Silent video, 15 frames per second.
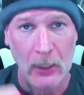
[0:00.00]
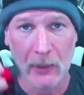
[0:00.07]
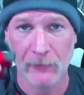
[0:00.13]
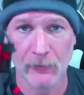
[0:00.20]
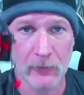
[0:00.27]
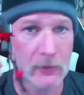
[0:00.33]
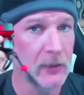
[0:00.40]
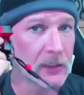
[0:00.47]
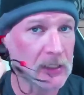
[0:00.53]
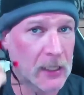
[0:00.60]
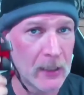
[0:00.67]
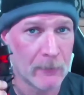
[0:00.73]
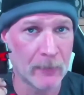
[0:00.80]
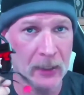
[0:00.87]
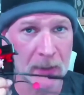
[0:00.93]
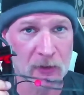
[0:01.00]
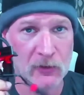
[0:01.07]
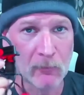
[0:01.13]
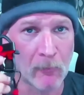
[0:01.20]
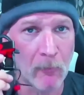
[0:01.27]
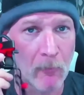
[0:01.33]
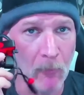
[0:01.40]
for
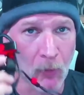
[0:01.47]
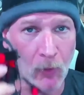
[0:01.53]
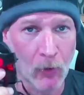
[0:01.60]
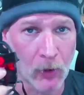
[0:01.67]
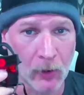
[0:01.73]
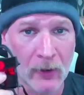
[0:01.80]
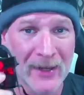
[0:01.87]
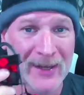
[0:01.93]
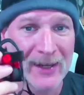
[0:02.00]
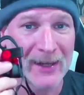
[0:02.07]
$10 more.